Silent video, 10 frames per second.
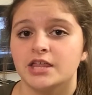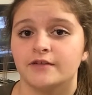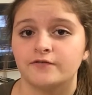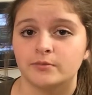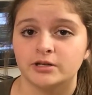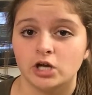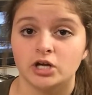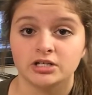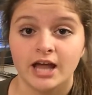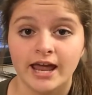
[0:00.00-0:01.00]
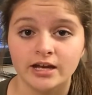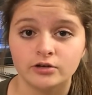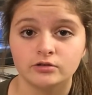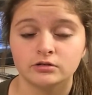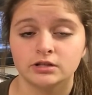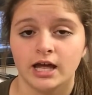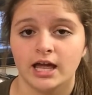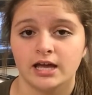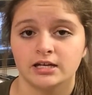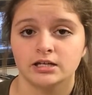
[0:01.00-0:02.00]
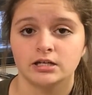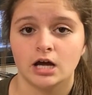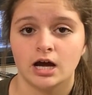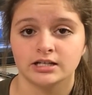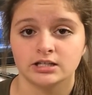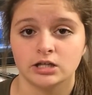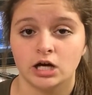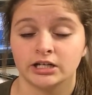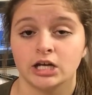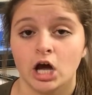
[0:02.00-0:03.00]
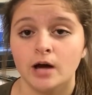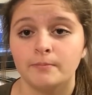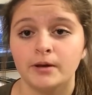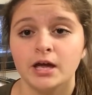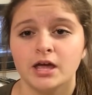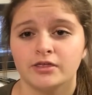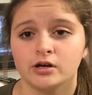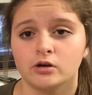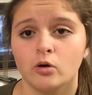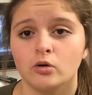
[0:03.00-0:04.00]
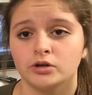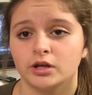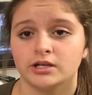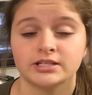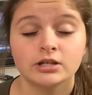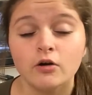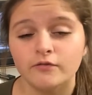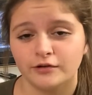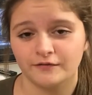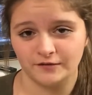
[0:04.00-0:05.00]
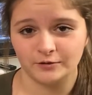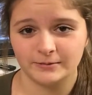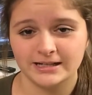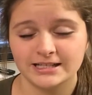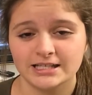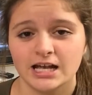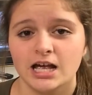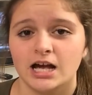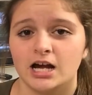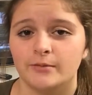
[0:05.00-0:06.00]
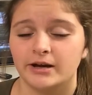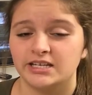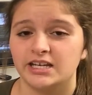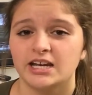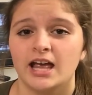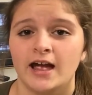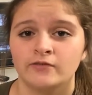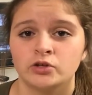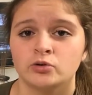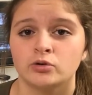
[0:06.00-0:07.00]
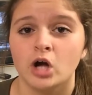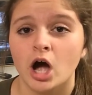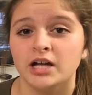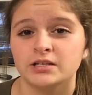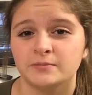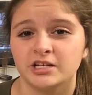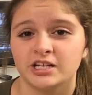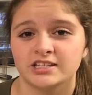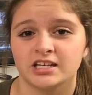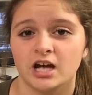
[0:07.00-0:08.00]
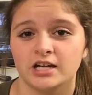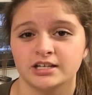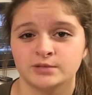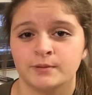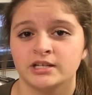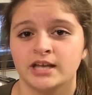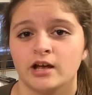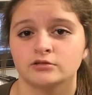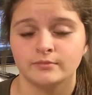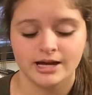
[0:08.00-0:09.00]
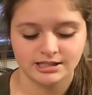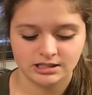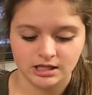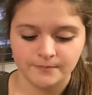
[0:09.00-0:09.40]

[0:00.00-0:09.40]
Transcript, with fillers: the filament untangled and not knotting up. The gold, the silver filaments, um, I did have to cut because it got in this big tangled mess.